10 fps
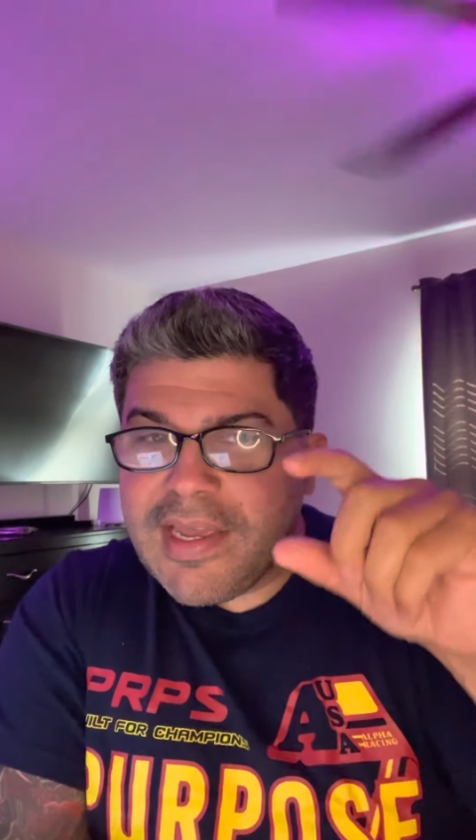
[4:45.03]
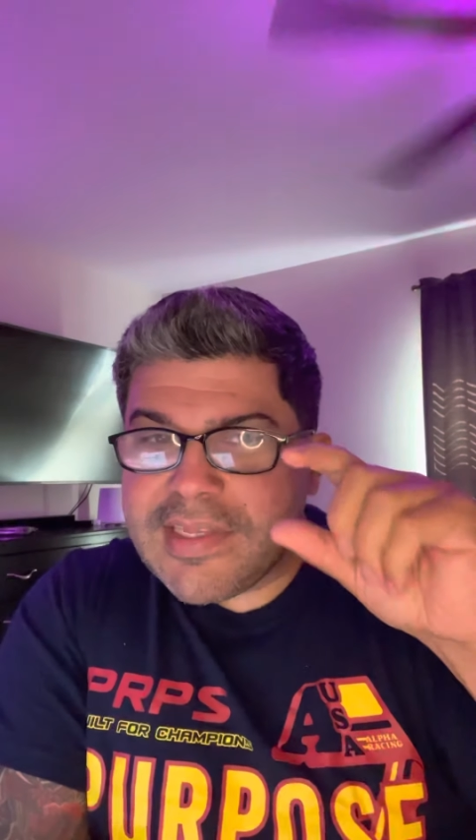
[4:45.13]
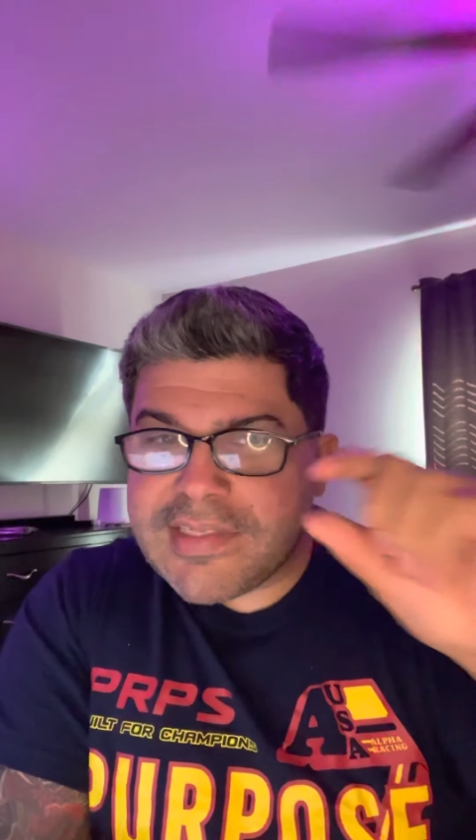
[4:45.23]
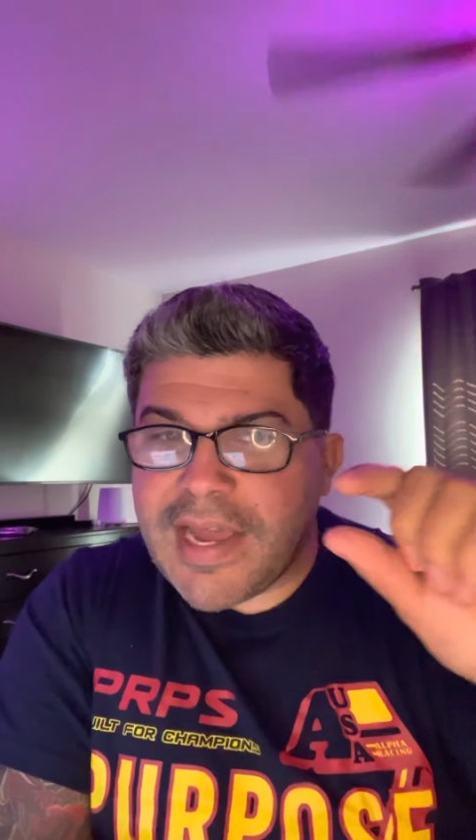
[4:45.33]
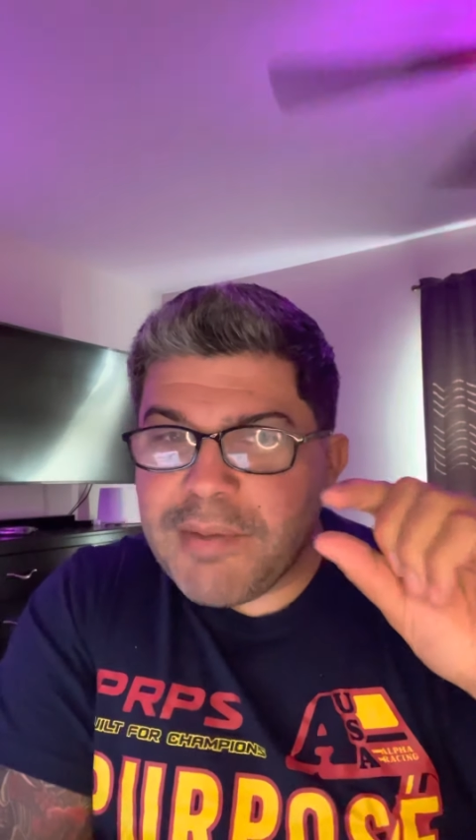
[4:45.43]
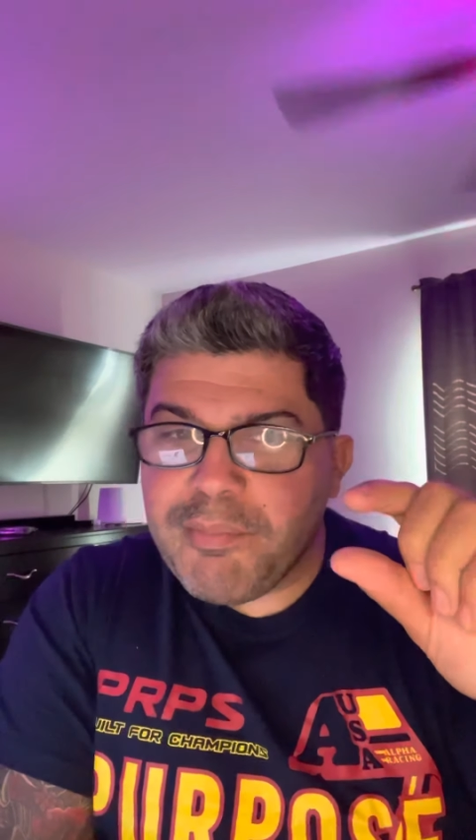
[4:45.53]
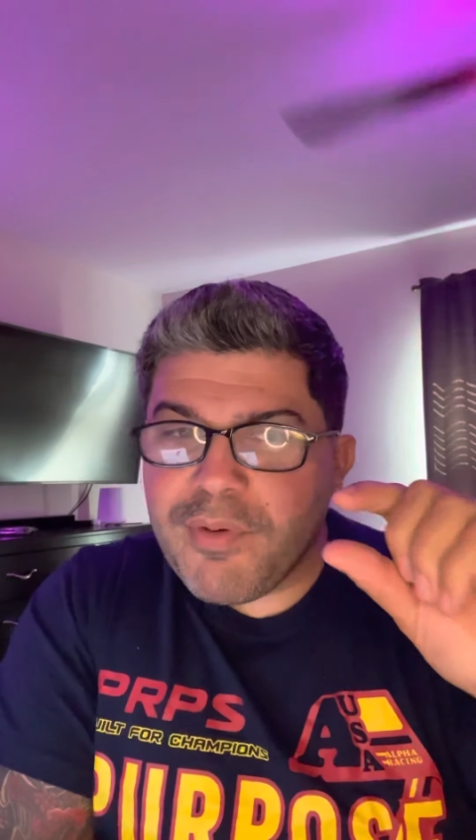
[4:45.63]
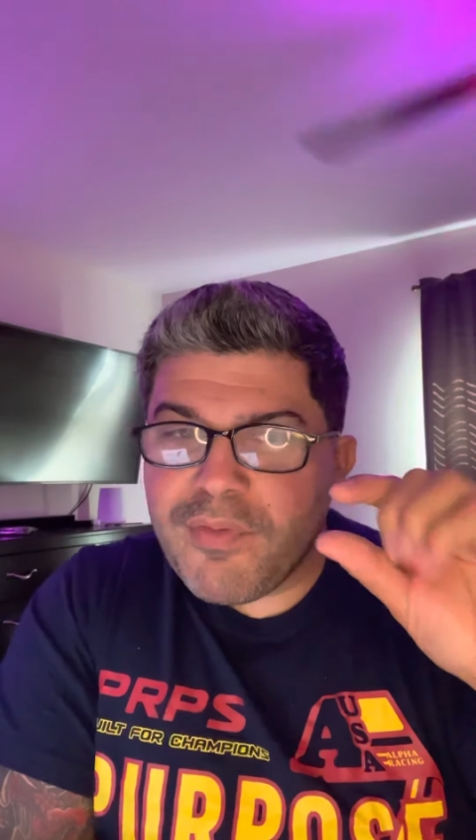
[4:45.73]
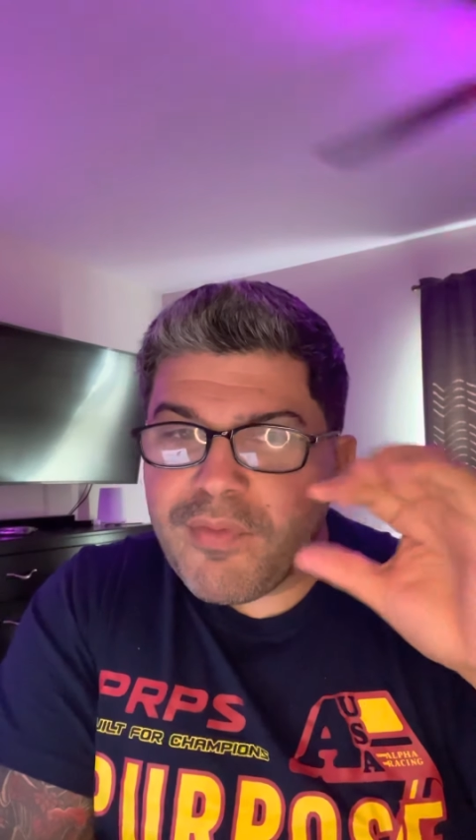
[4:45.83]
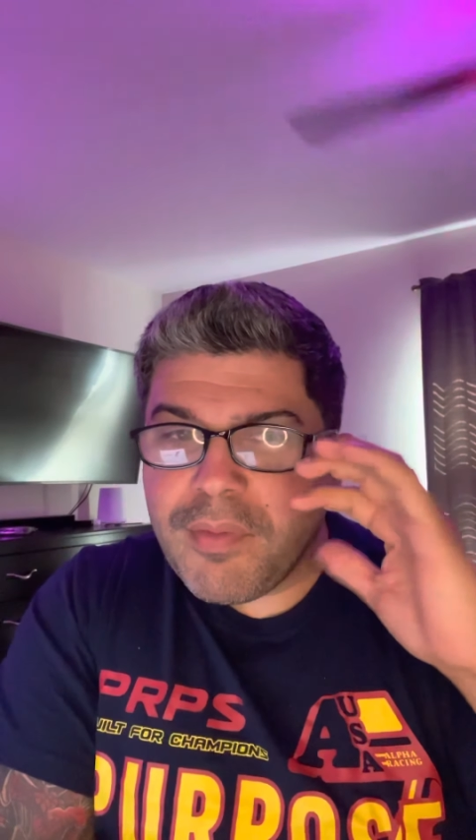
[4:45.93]
type
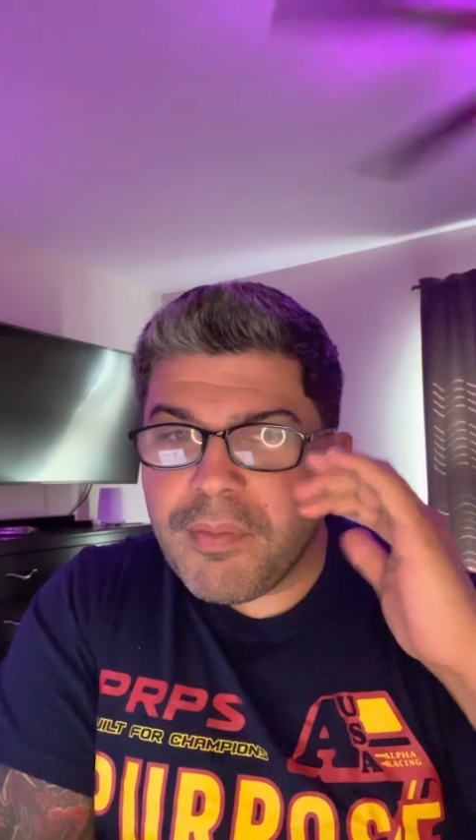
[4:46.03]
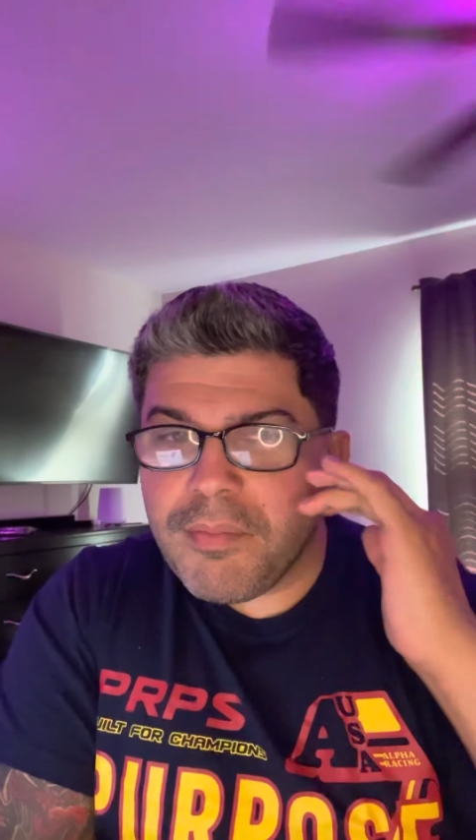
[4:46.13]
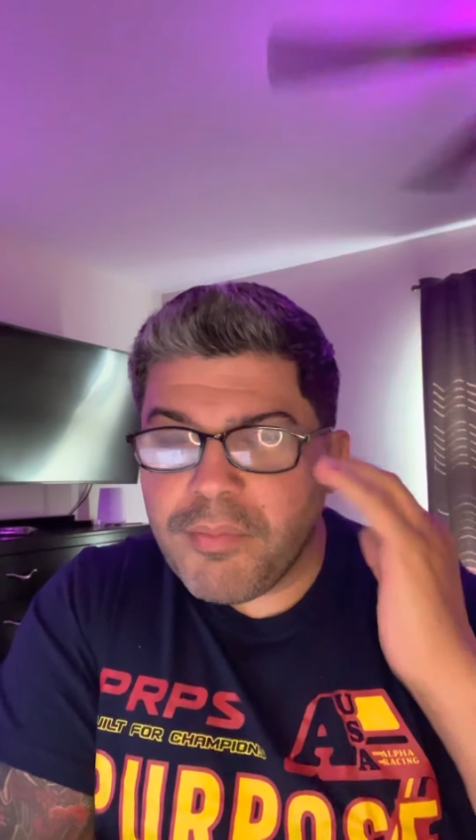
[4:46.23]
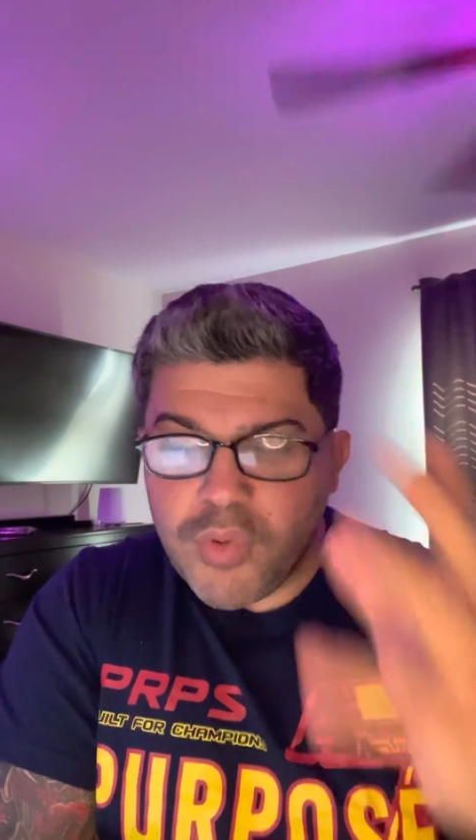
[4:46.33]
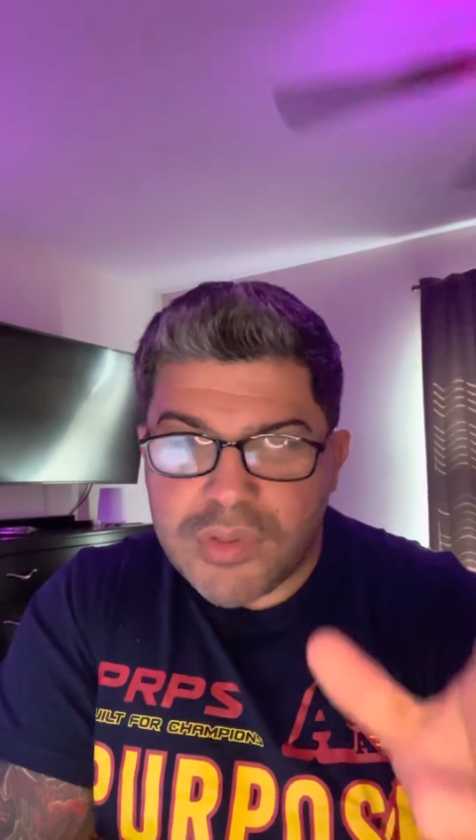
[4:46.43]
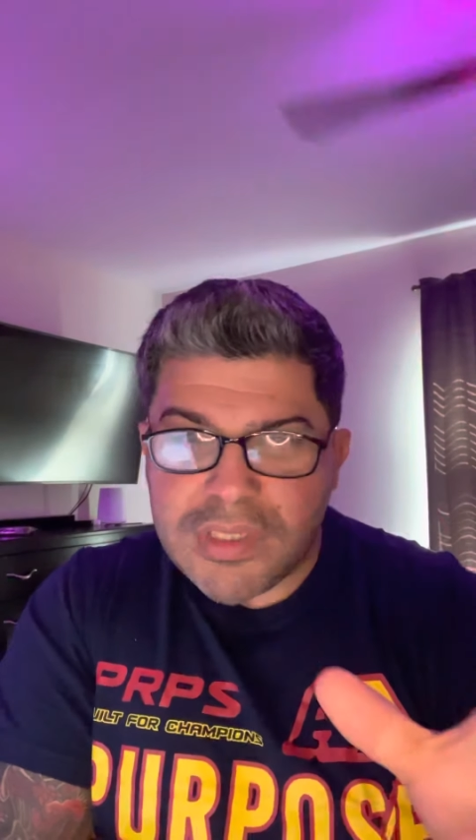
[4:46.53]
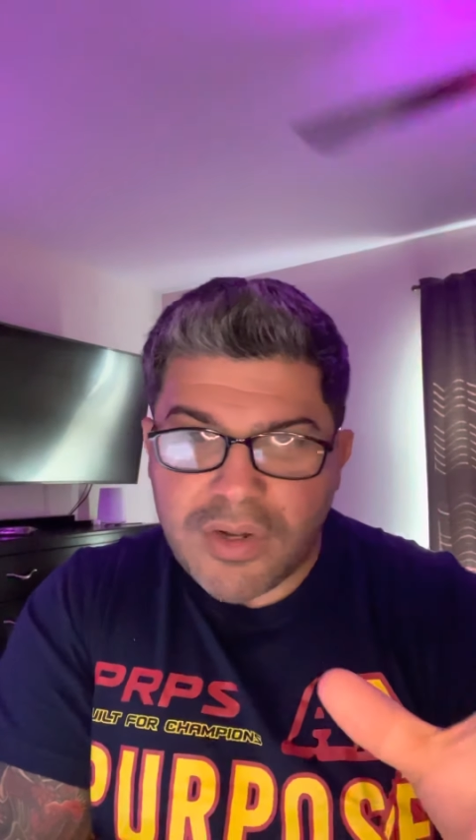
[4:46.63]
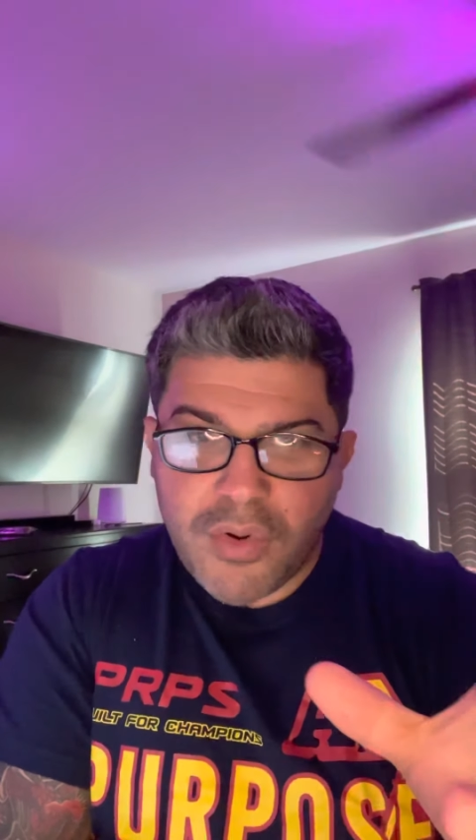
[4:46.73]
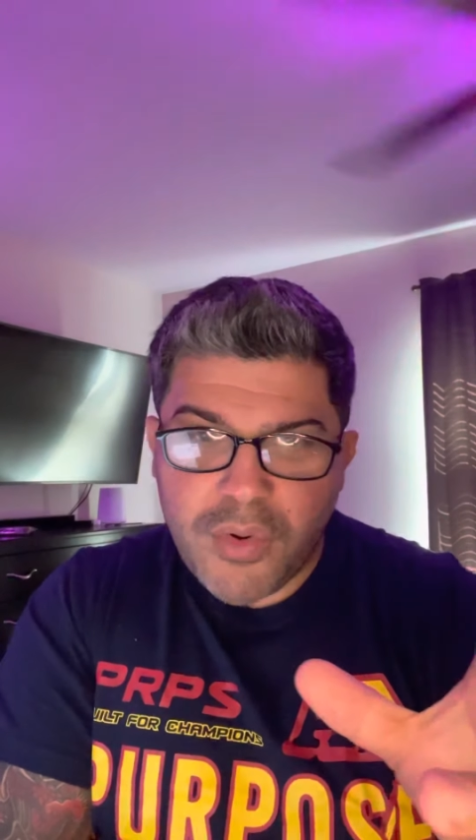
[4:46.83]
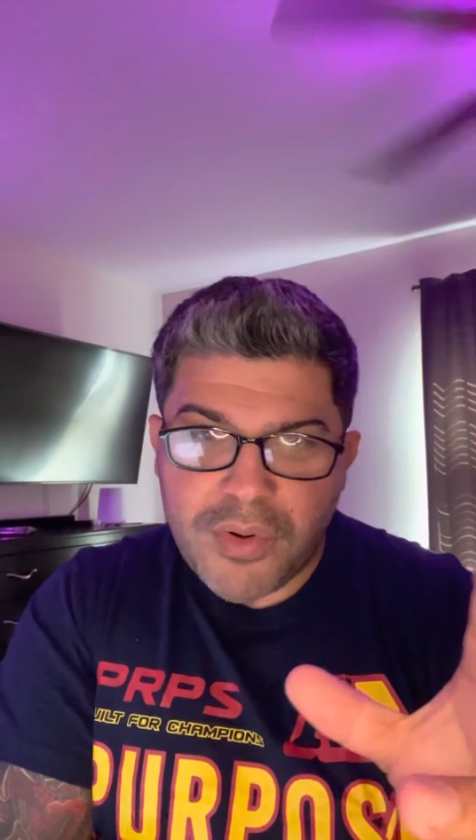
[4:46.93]
of Boozy
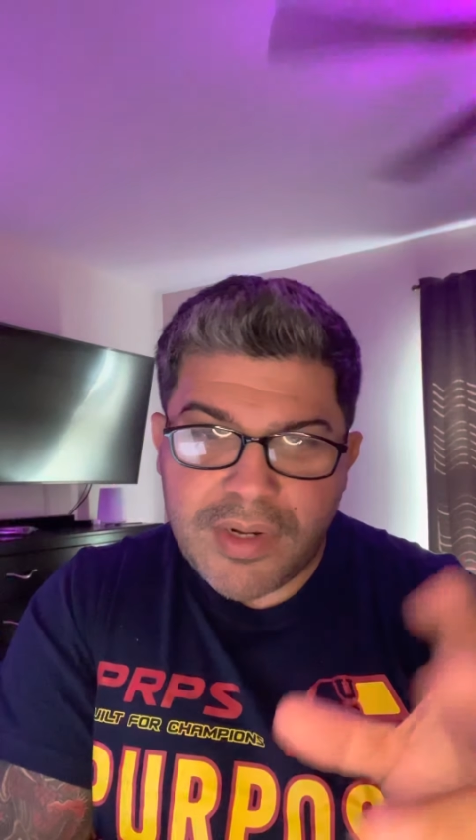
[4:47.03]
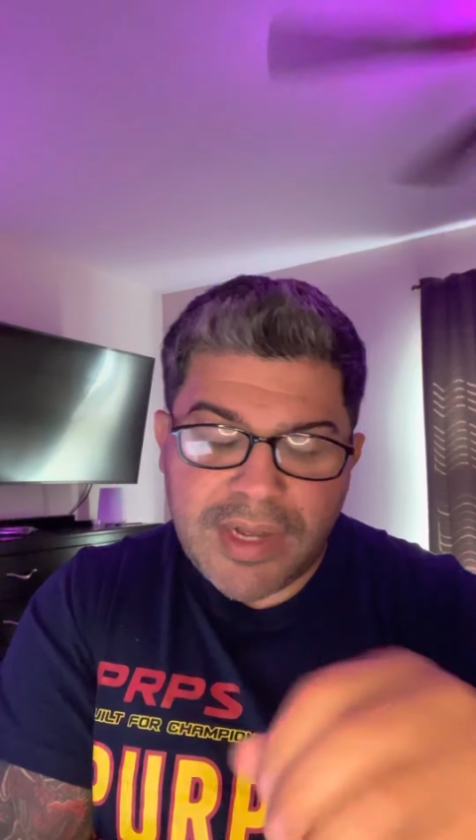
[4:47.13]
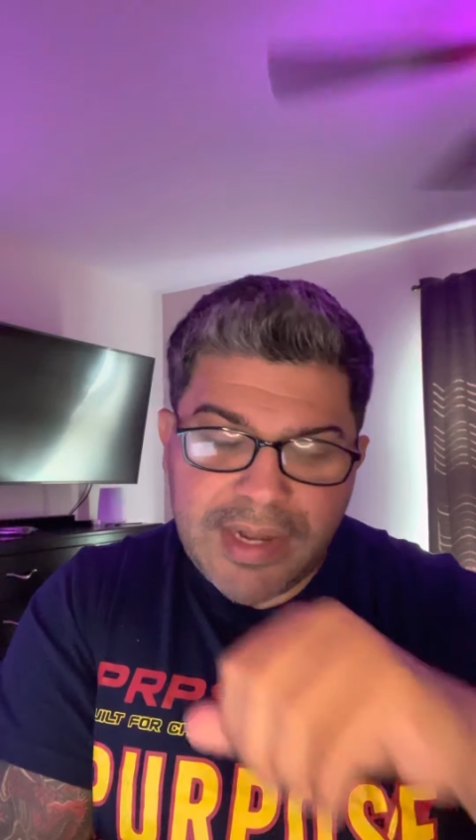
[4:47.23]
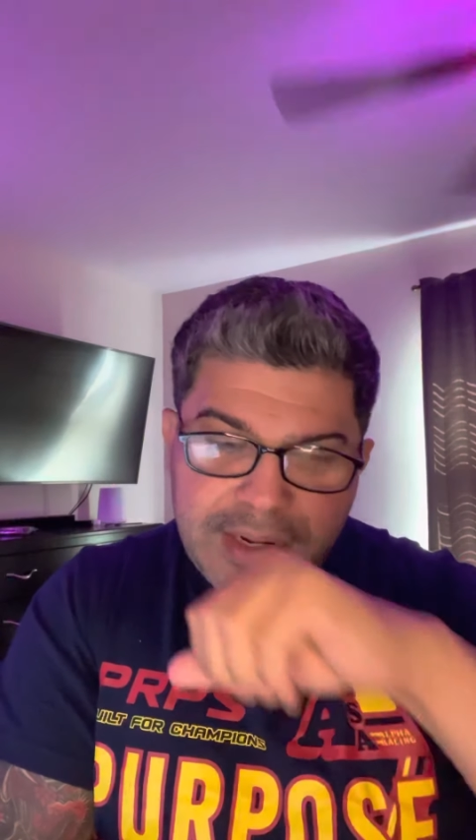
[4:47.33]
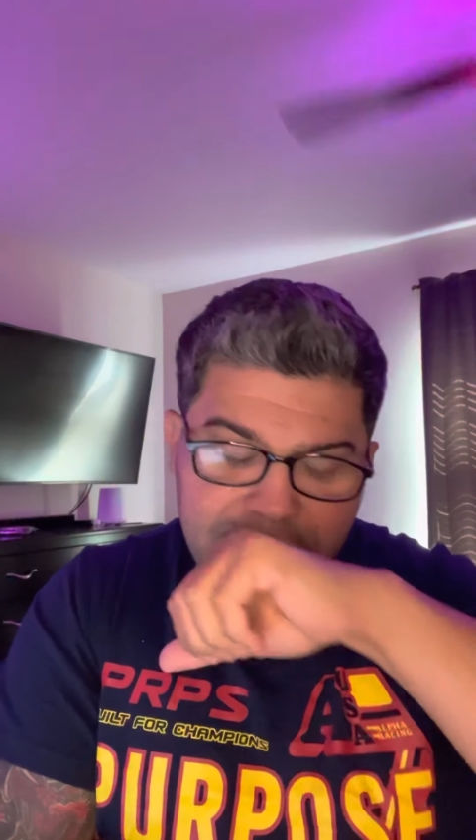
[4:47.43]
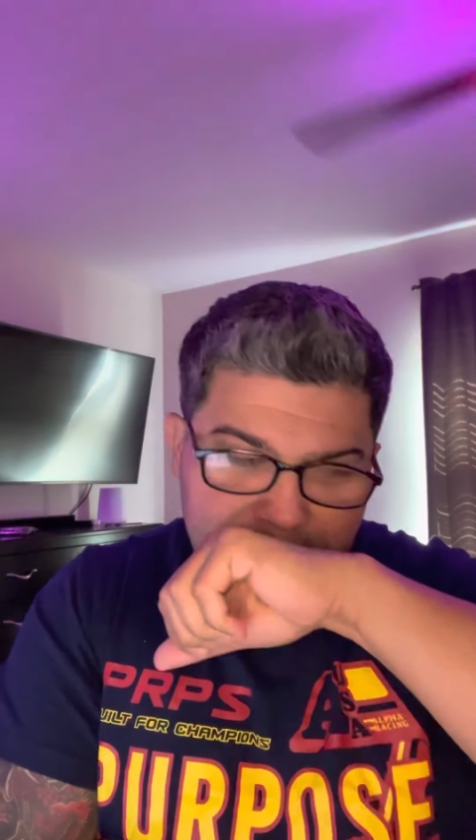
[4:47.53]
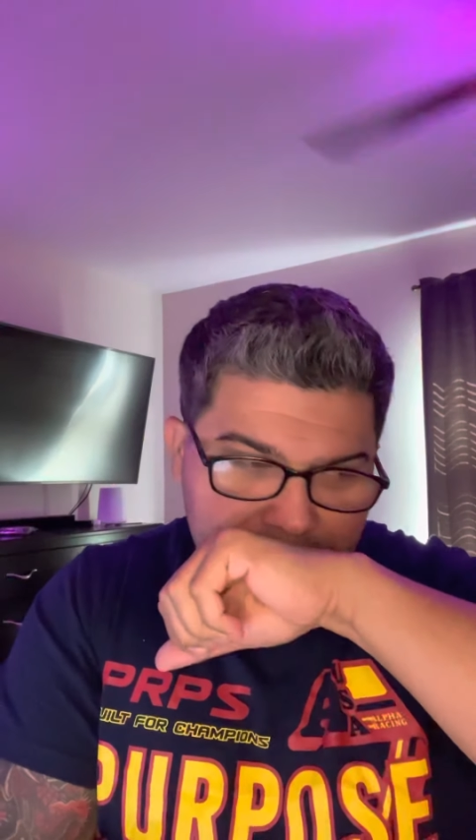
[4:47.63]
accord and